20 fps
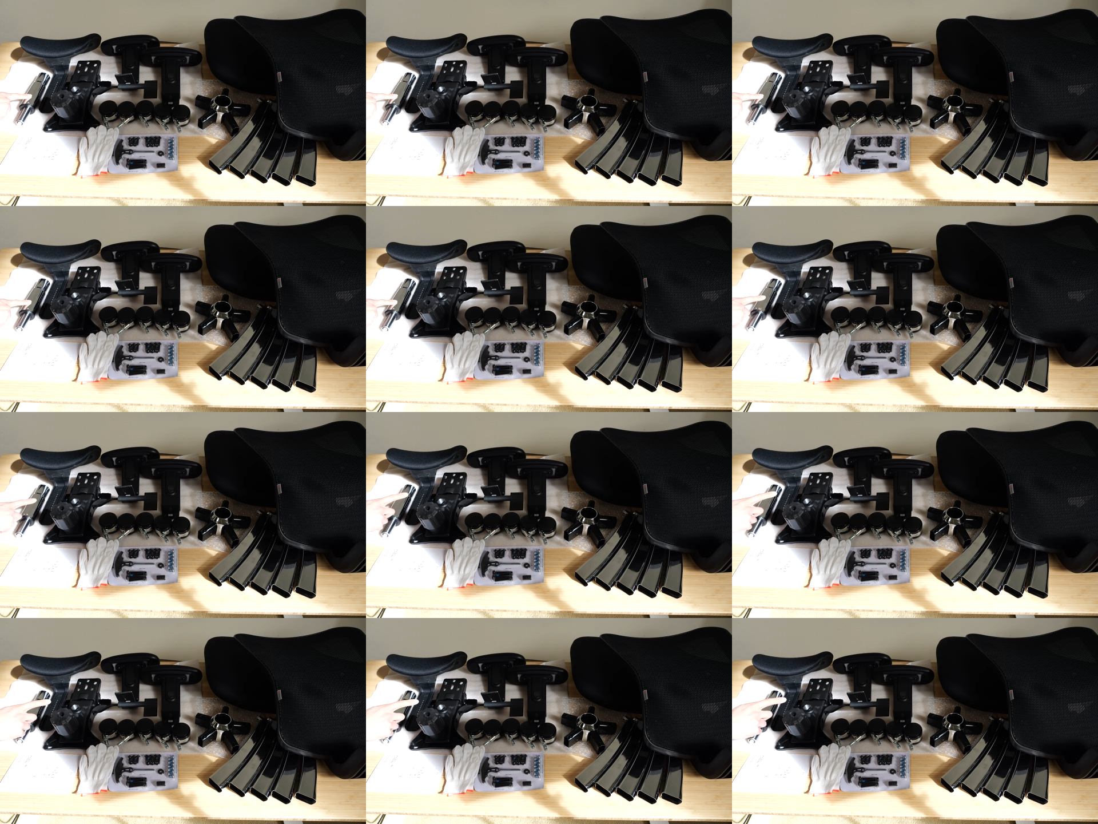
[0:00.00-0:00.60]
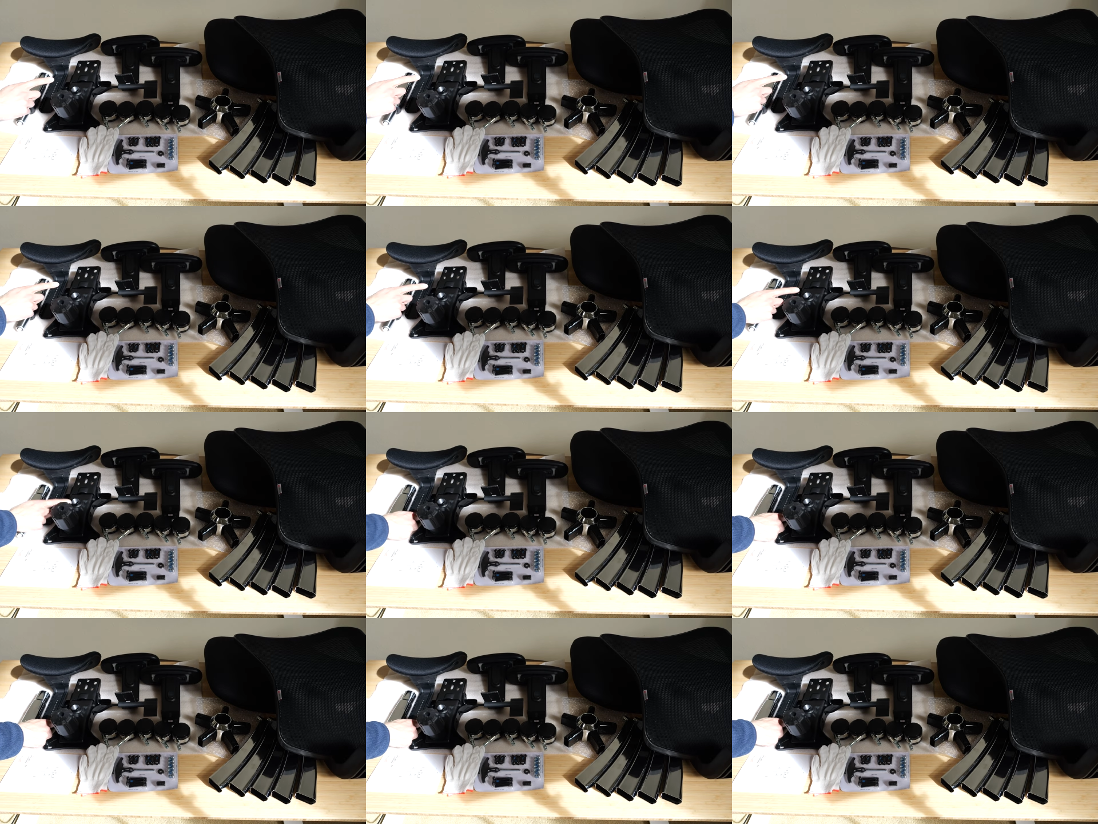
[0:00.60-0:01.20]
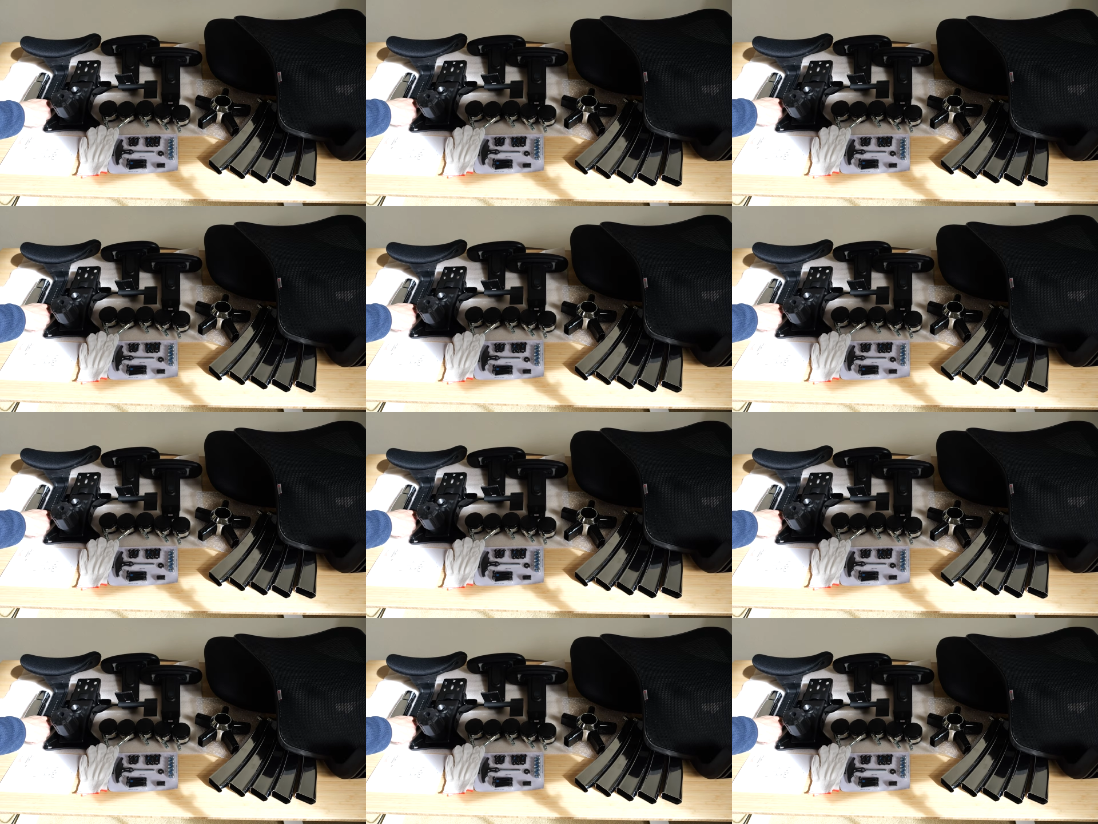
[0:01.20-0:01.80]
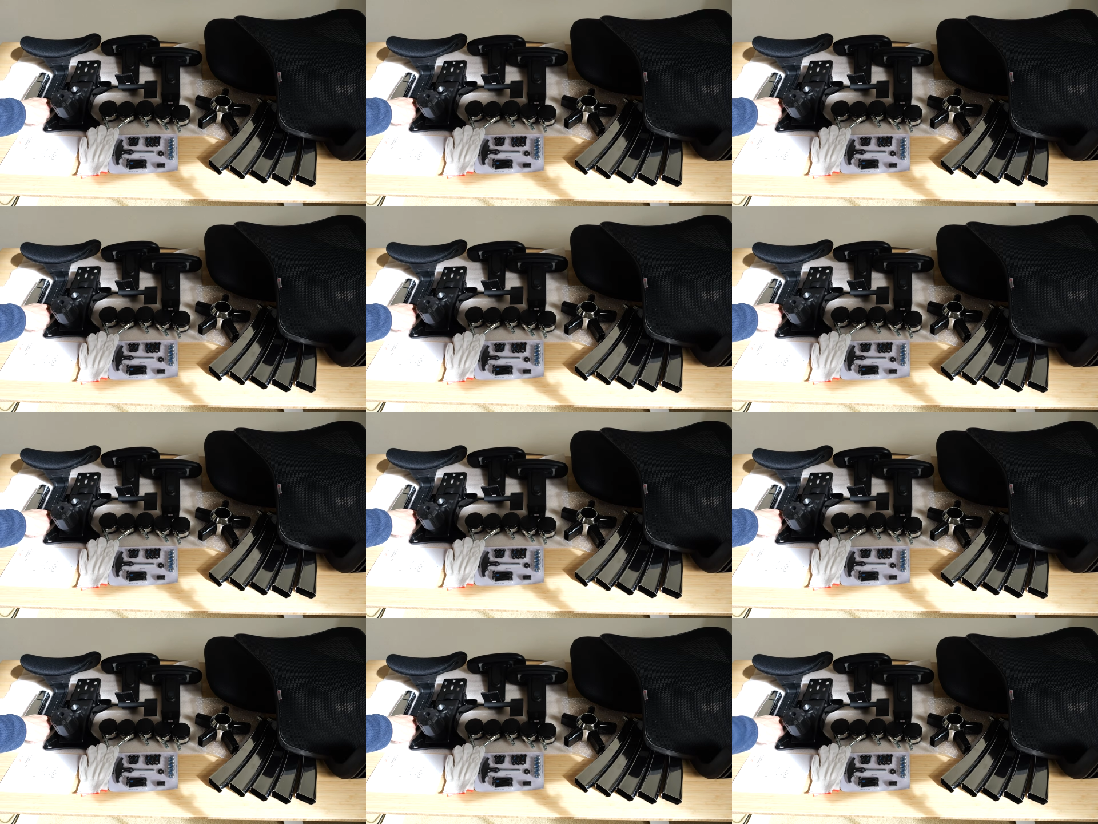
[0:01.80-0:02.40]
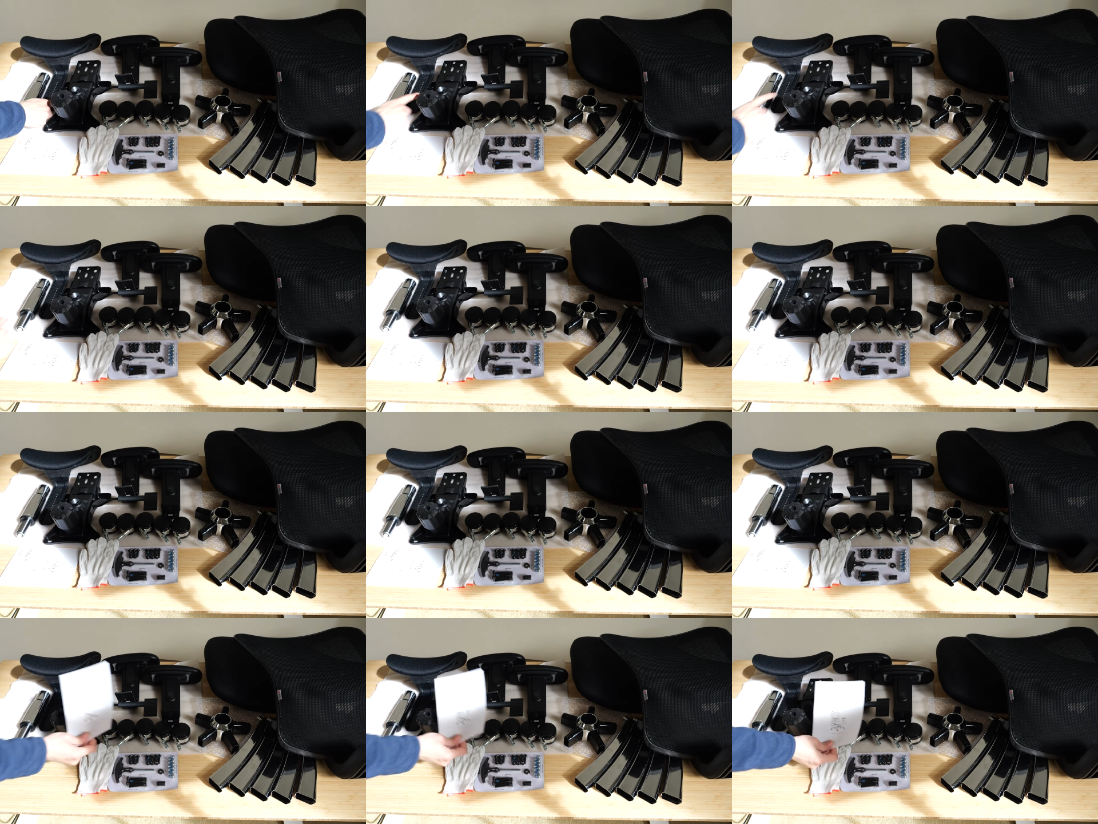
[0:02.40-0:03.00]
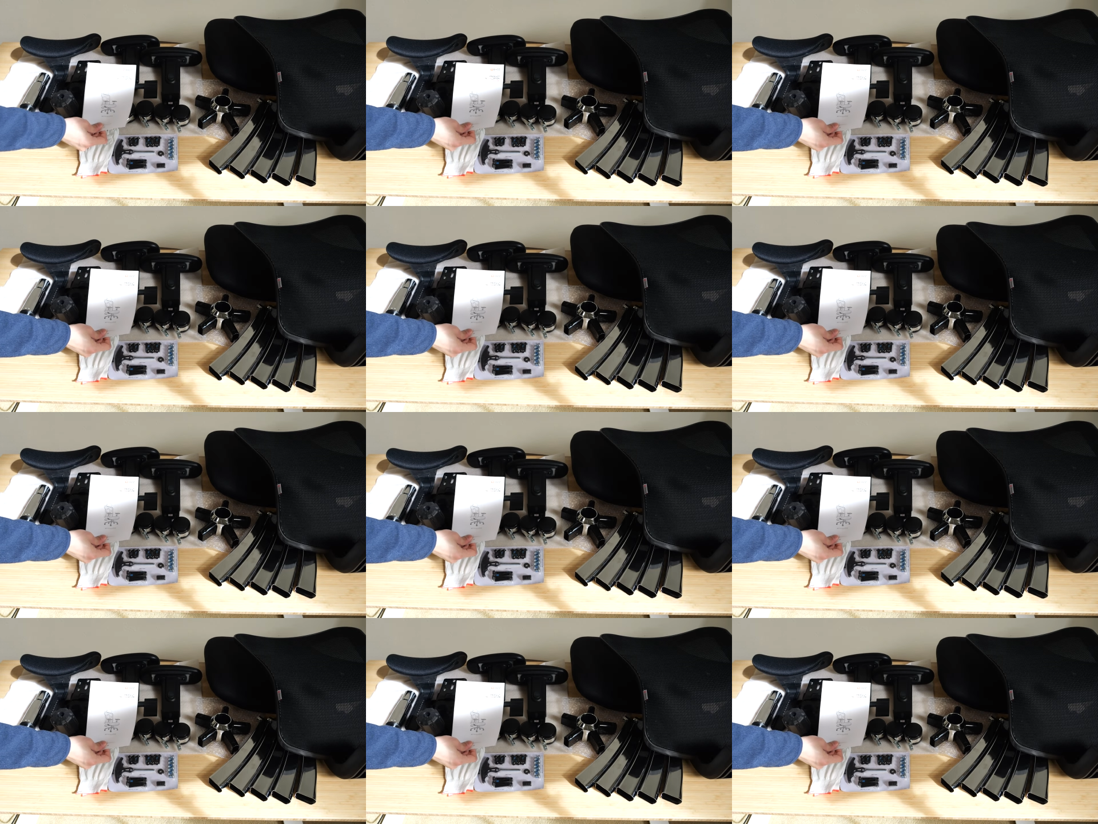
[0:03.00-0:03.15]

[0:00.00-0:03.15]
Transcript: [unreadable: no face in view]